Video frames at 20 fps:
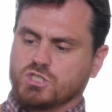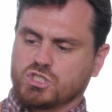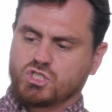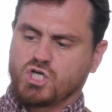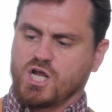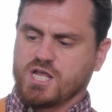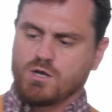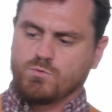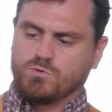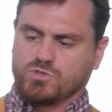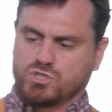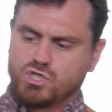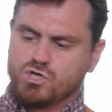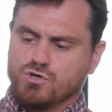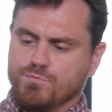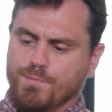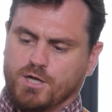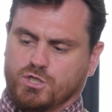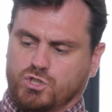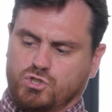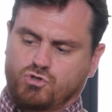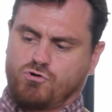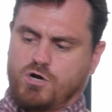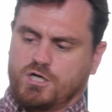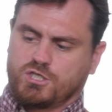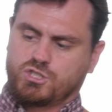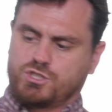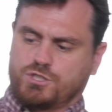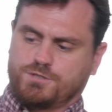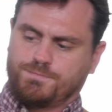shake it with too much
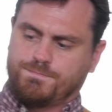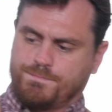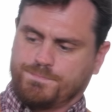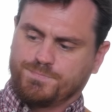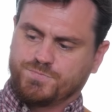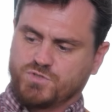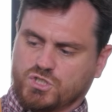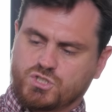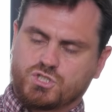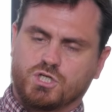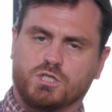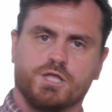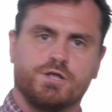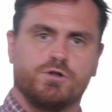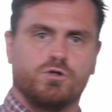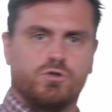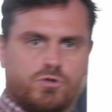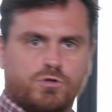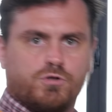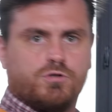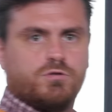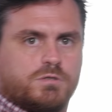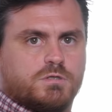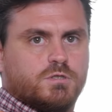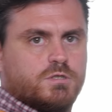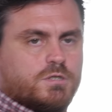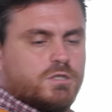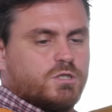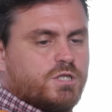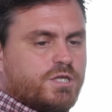crushed. Just a little,
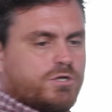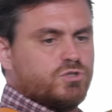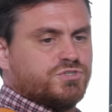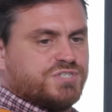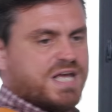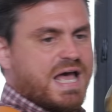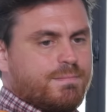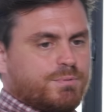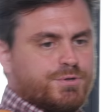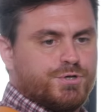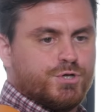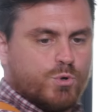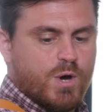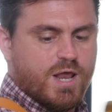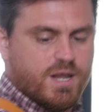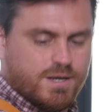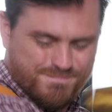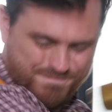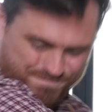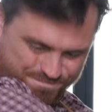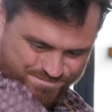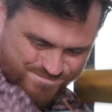little dab will do it.